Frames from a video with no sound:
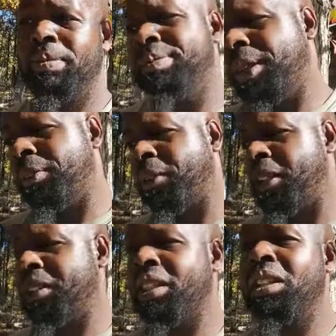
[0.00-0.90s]
Maybe four
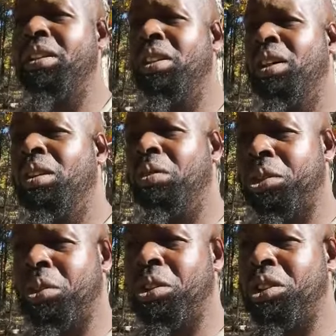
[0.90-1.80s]
years ago. Where
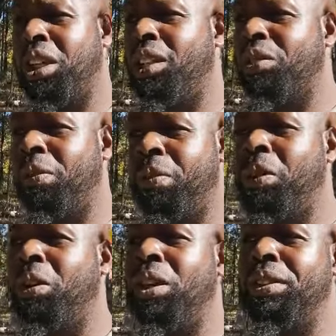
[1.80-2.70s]
store shelves were
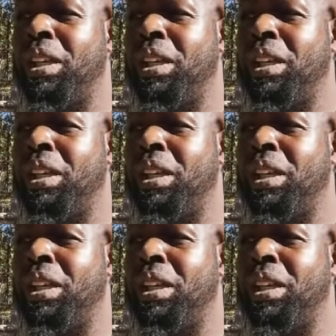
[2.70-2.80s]
full all the